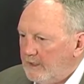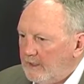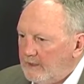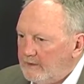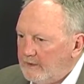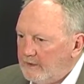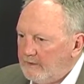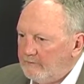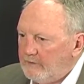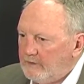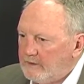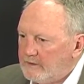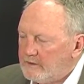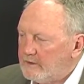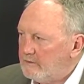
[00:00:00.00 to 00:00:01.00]
And then if you
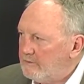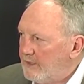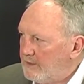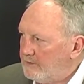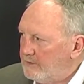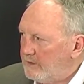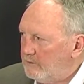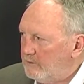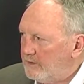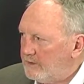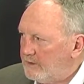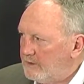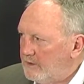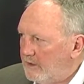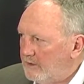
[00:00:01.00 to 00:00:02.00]
can surround it with
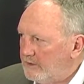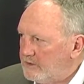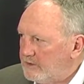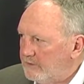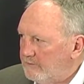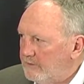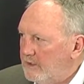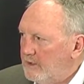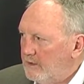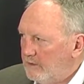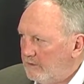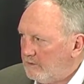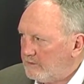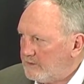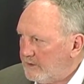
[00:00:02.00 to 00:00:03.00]
the knowledge of
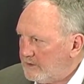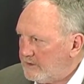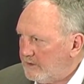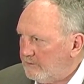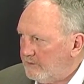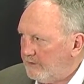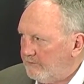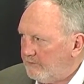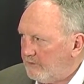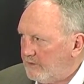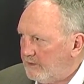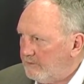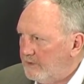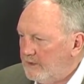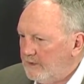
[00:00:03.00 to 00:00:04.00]
whole system
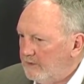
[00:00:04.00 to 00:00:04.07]
reform,